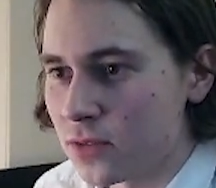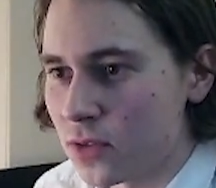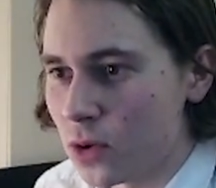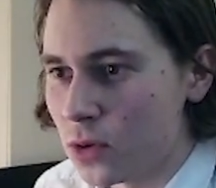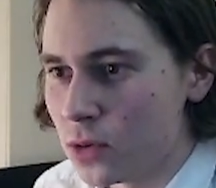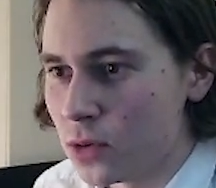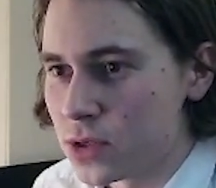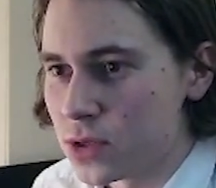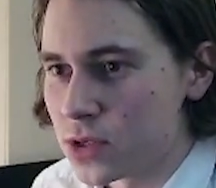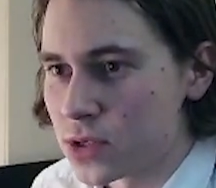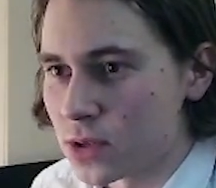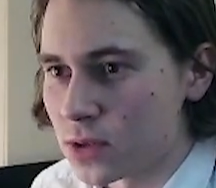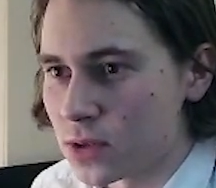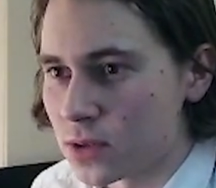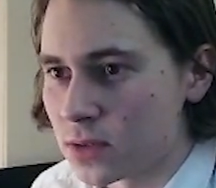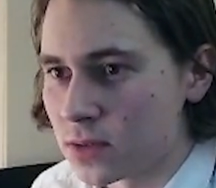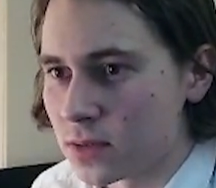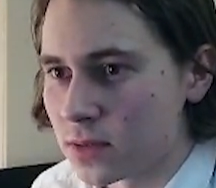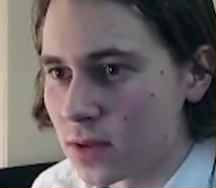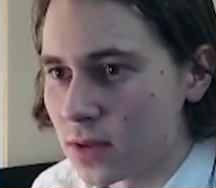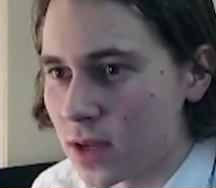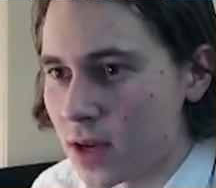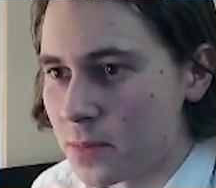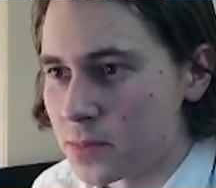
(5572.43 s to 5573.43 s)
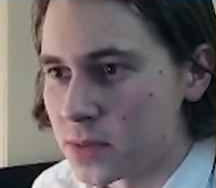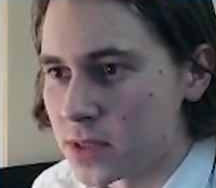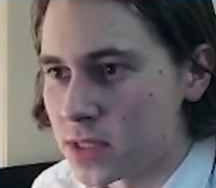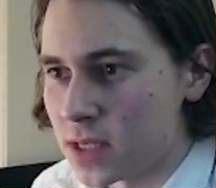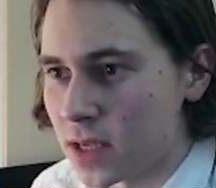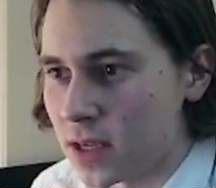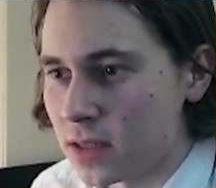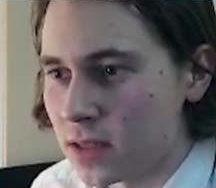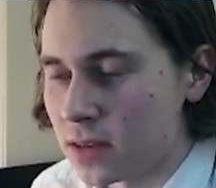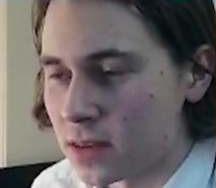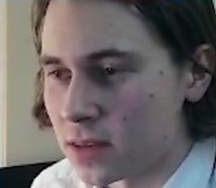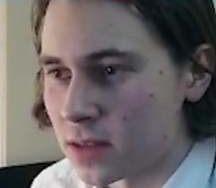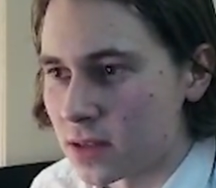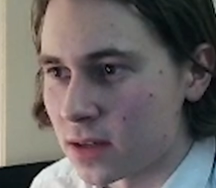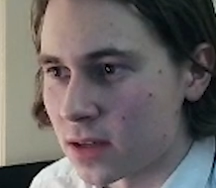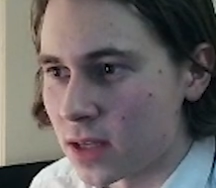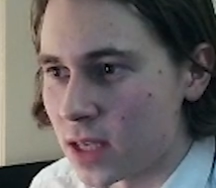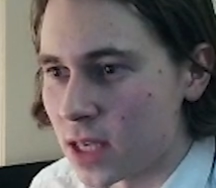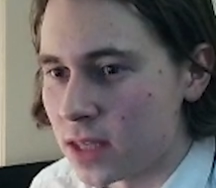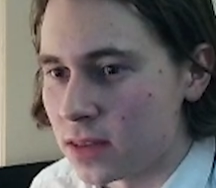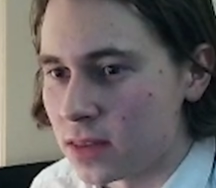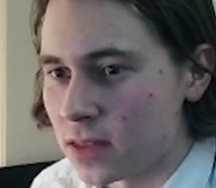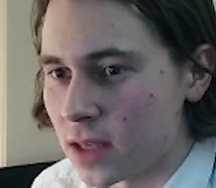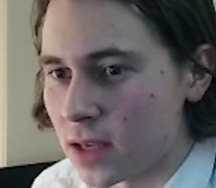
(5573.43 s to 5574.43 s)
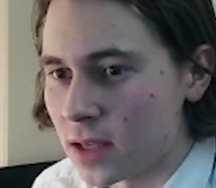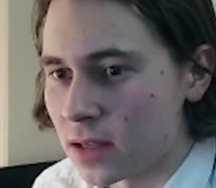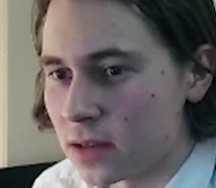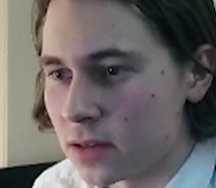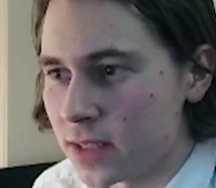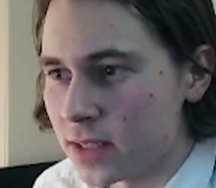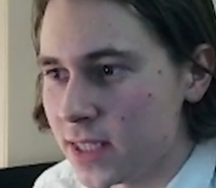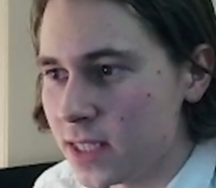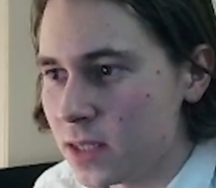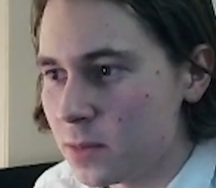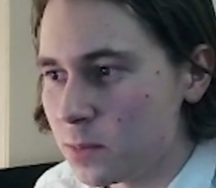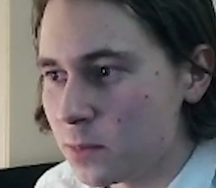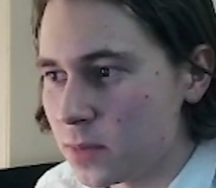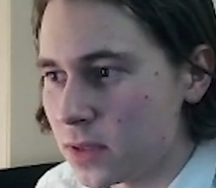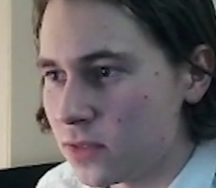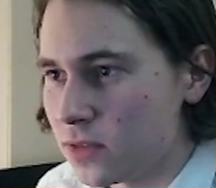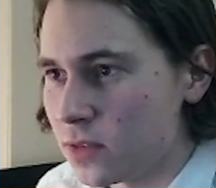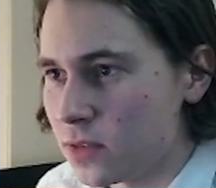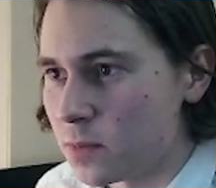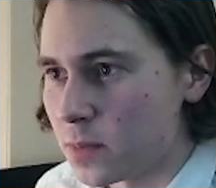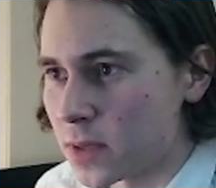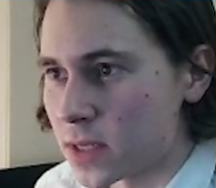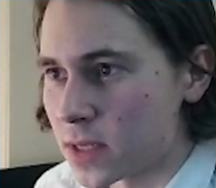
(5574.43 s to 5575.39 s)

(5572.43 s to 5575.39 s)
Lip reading: also obtained an elite PvP